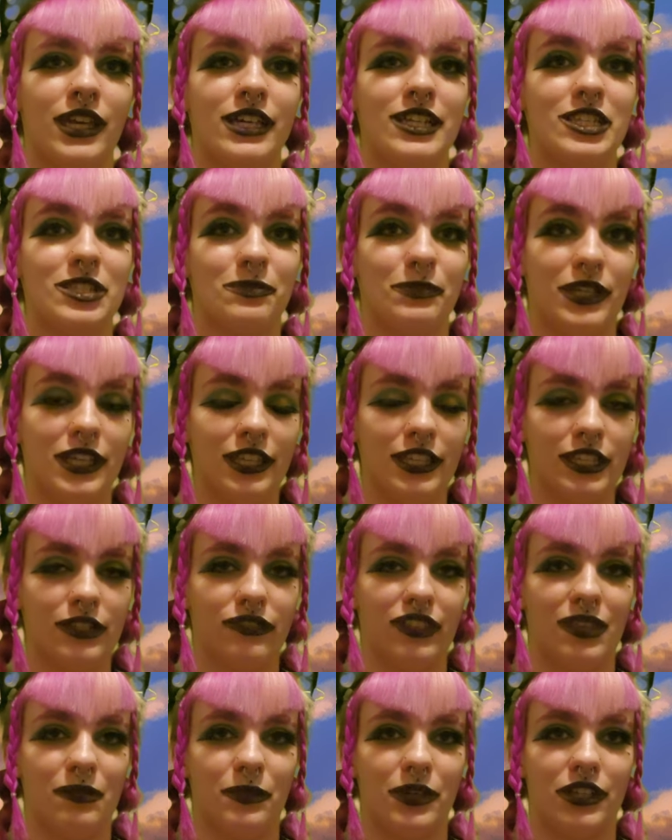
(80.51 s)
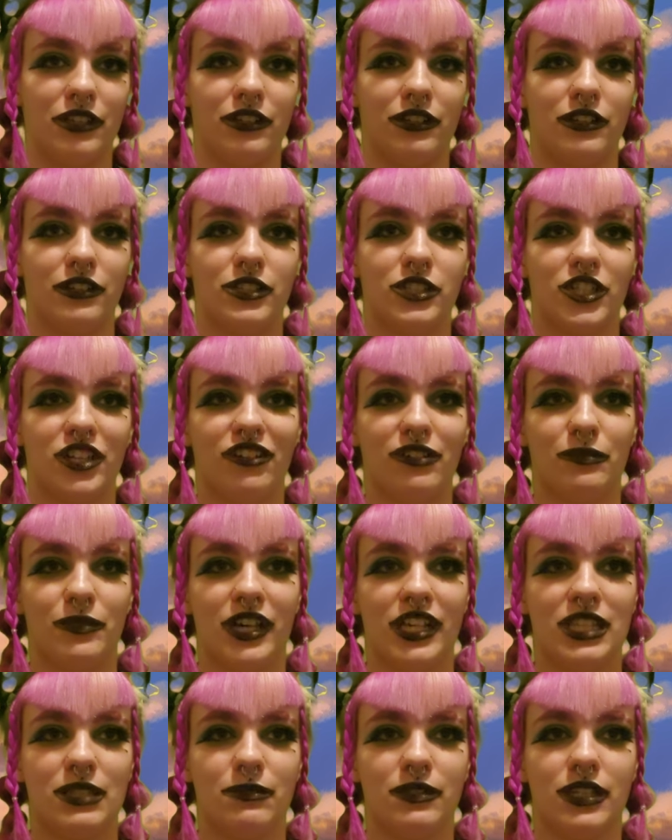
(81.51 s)
Speaking of the mother, she
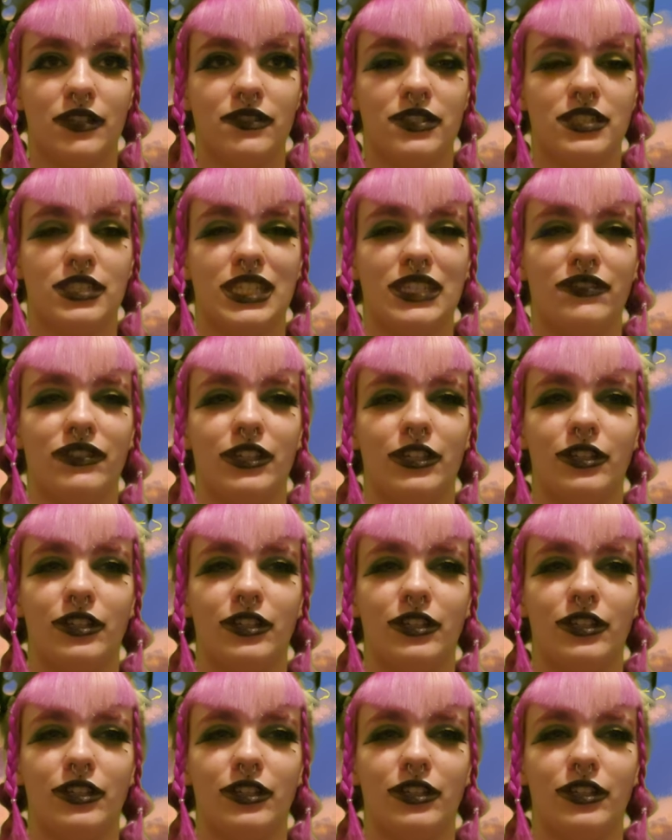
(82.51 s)
reminds me of Steven